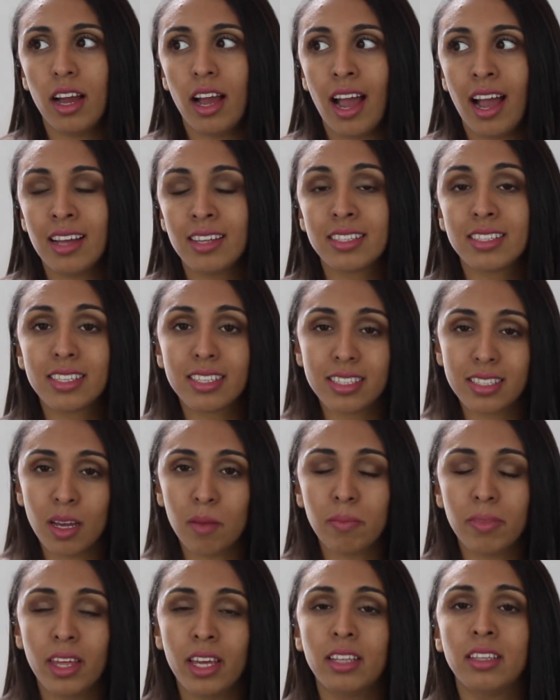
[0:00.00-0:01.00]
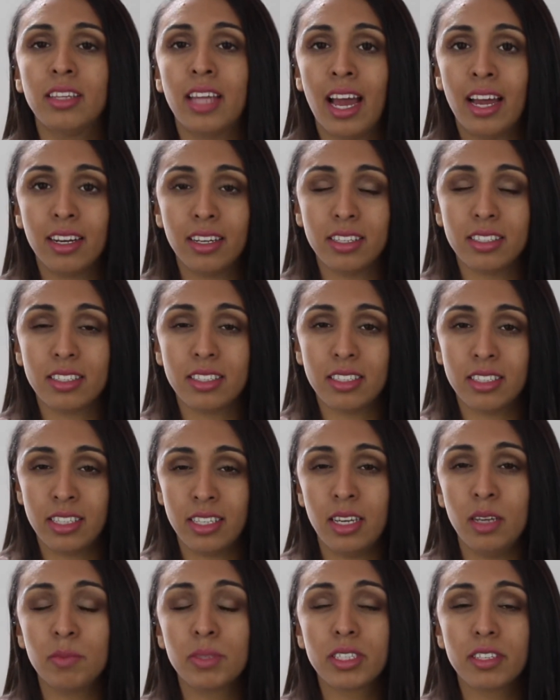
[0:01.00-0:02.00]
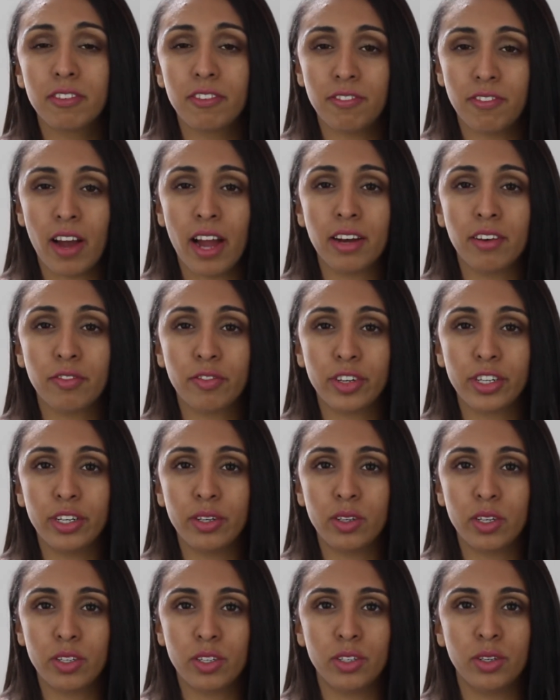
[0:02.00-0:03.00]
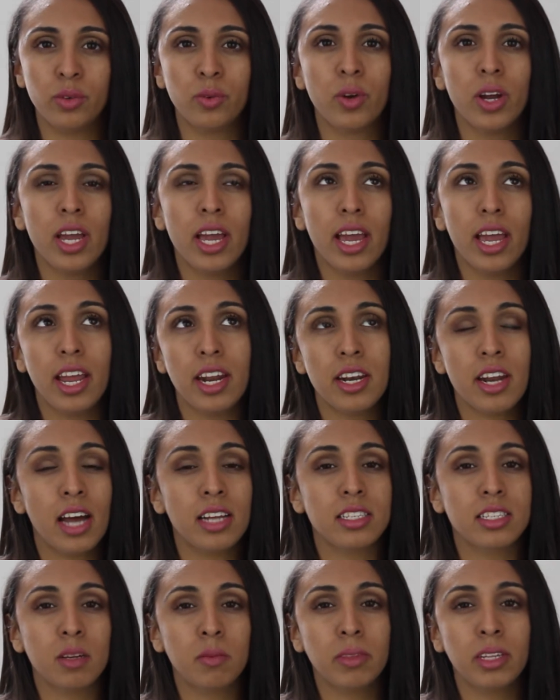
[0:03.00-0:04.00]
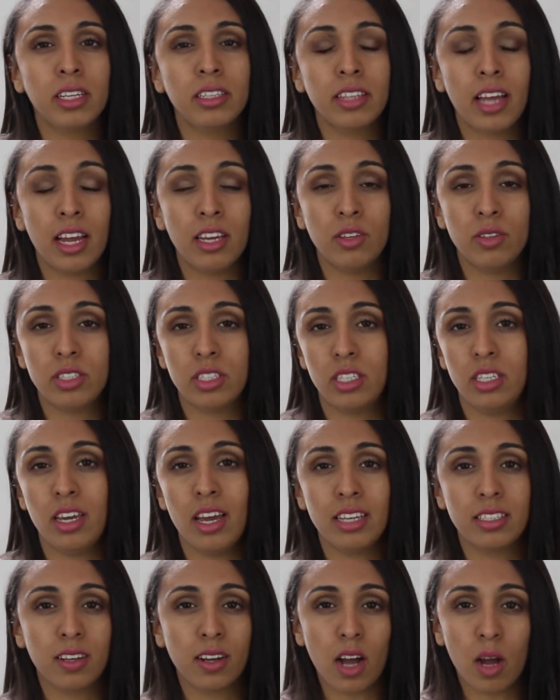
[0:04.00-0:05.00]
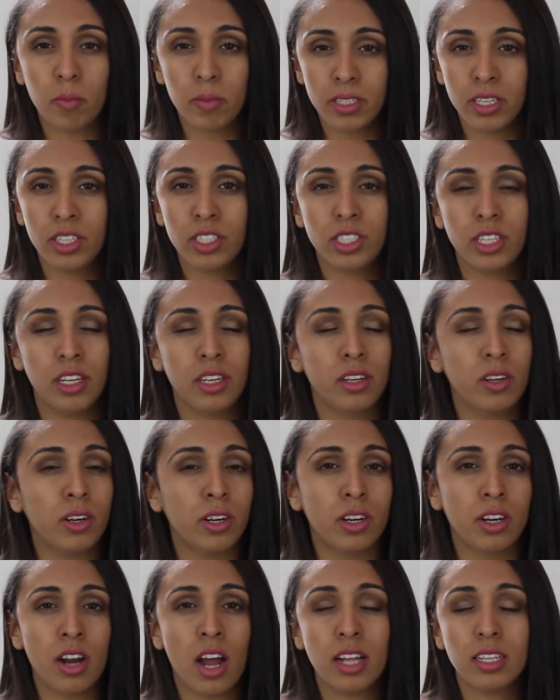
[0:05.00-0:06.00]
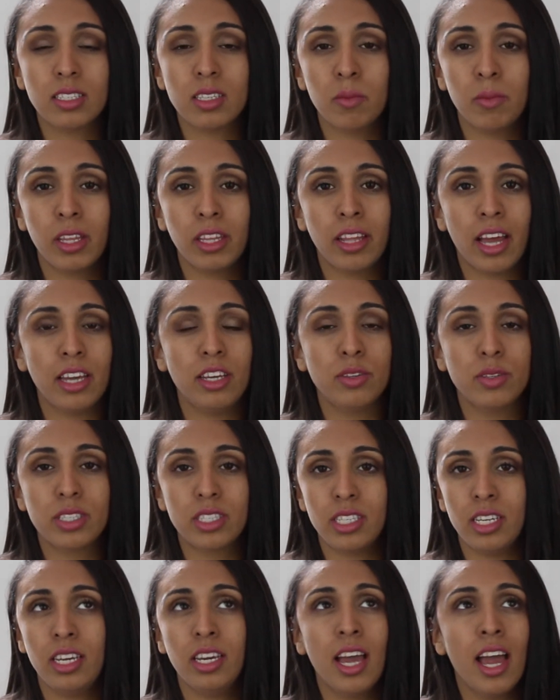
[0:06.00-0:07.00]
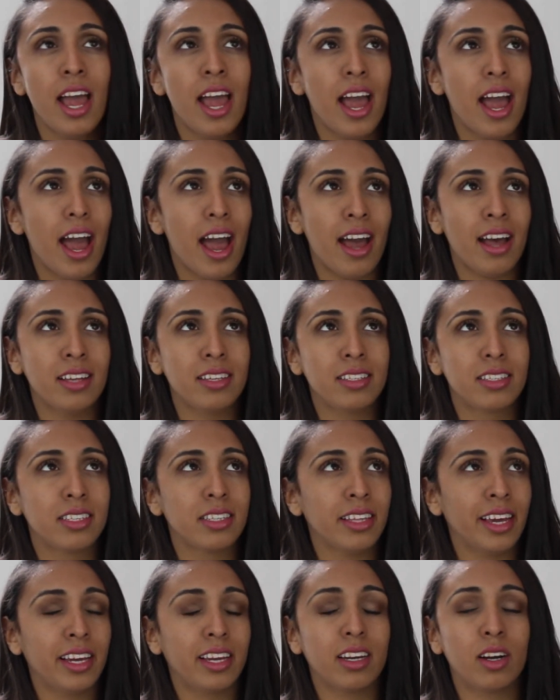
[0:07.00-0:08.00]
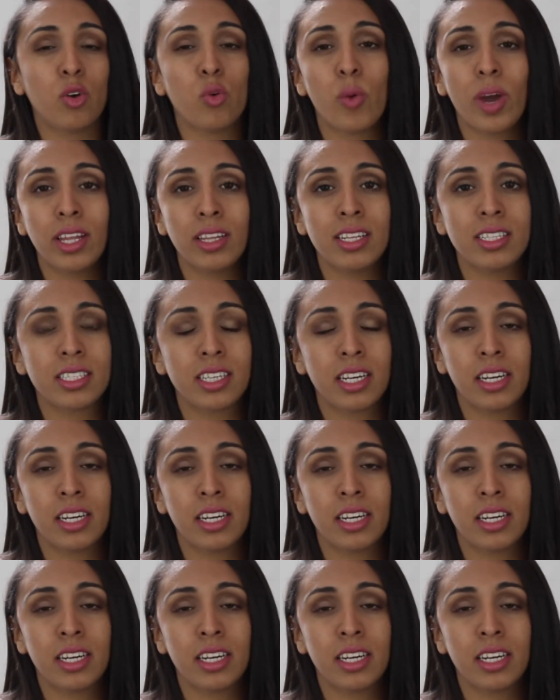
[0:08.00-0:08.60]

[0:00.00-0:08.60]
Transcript: as something that seems fun for you to do, and not something that you see as a competition, or not something that you see as like a way that's